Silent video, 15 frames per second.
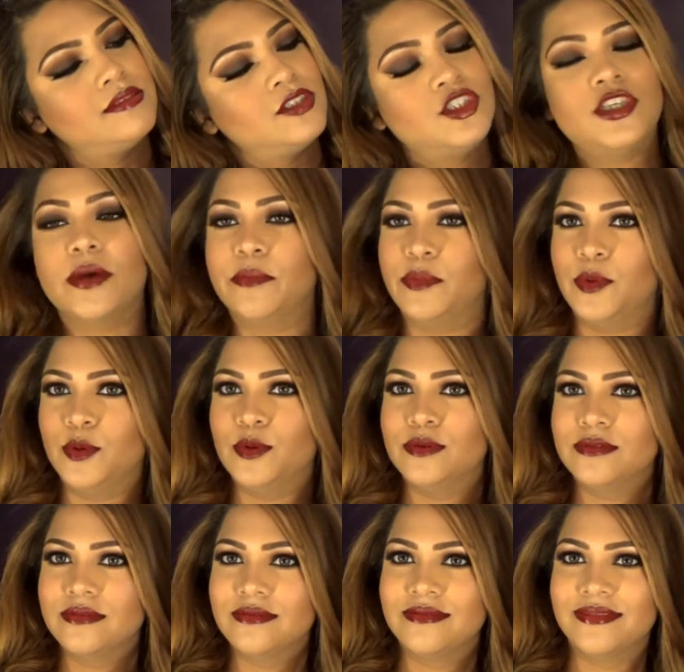Shampoo.
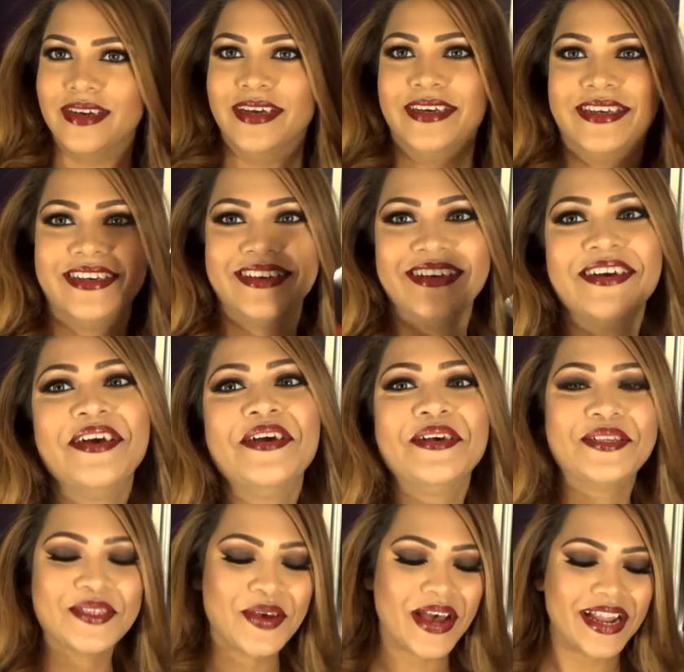
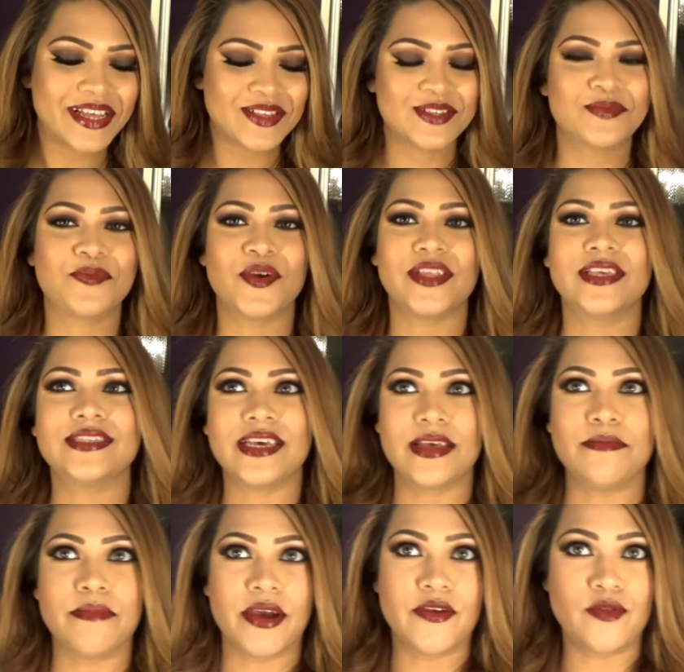So I like to spray this
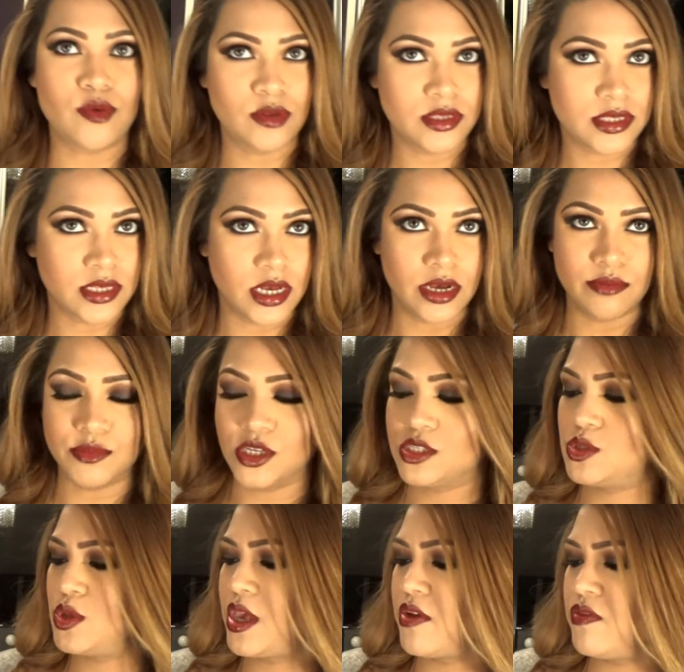in my roots,
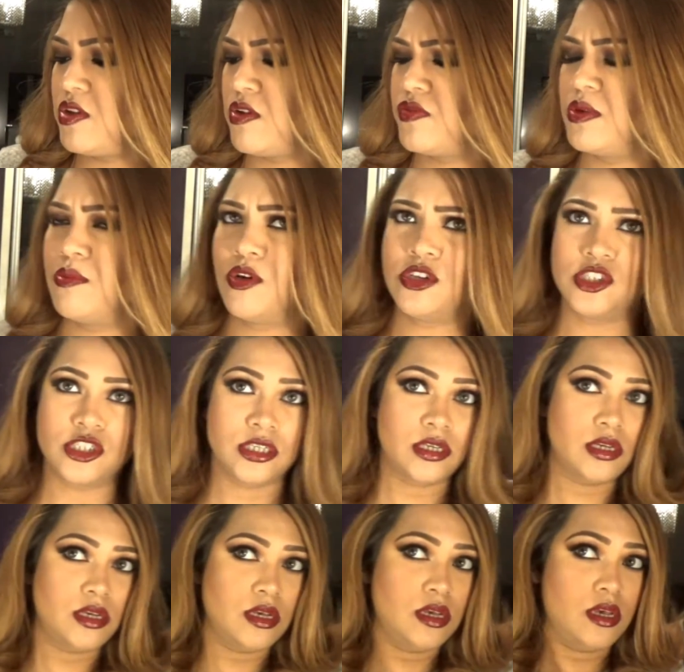just to get rid of the
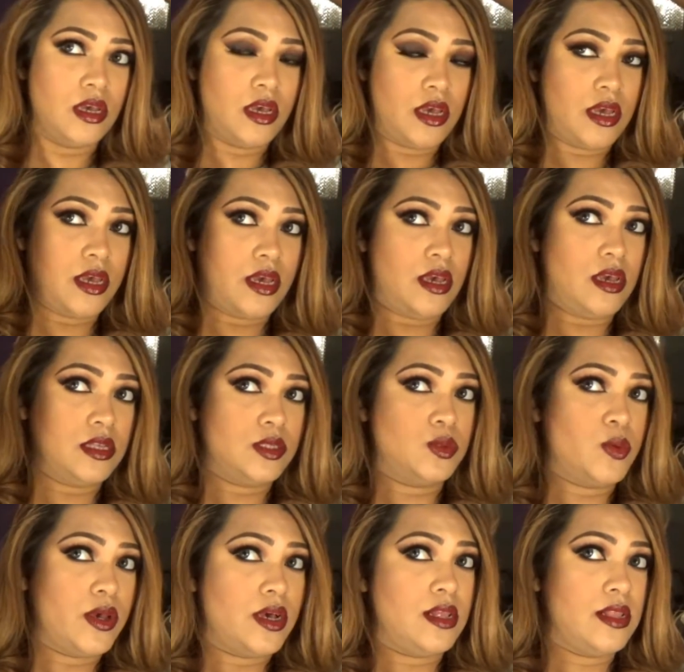moisture, as
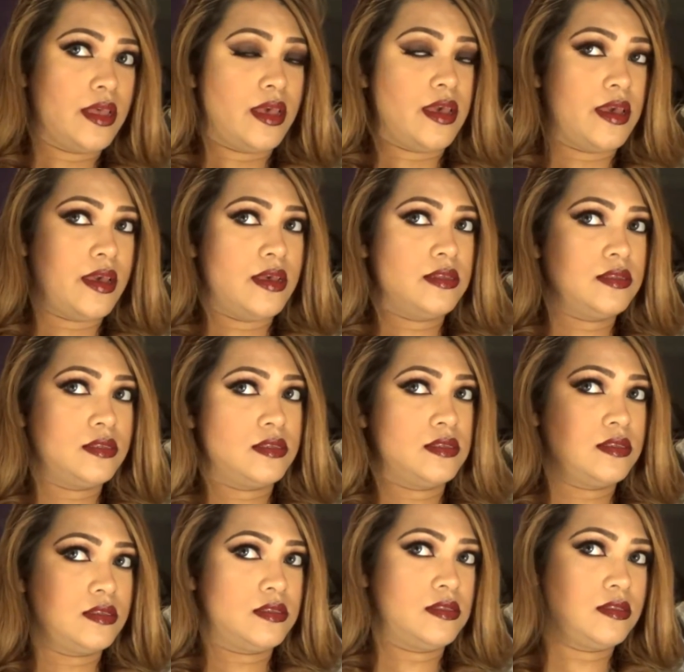well
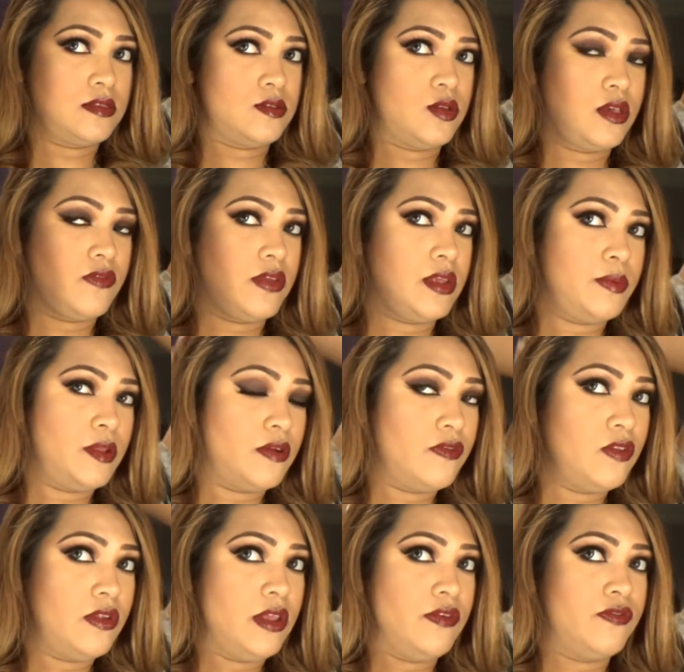as to give it a bit of
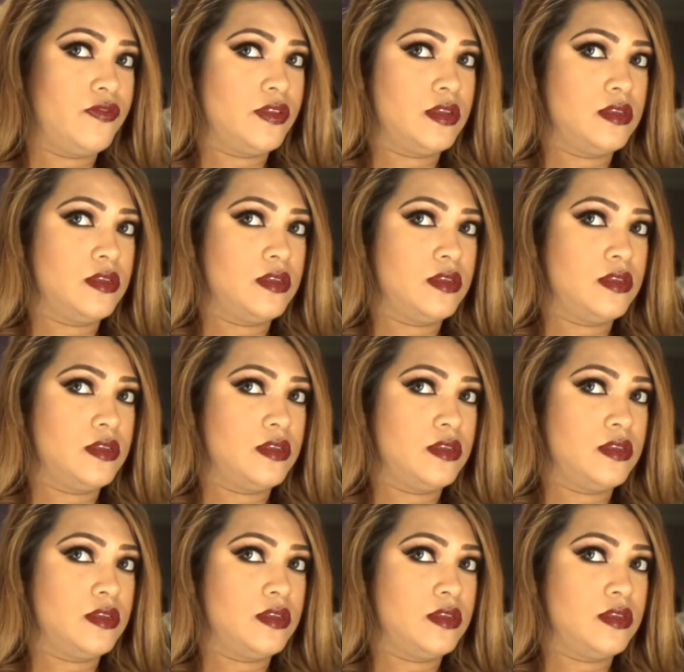lift.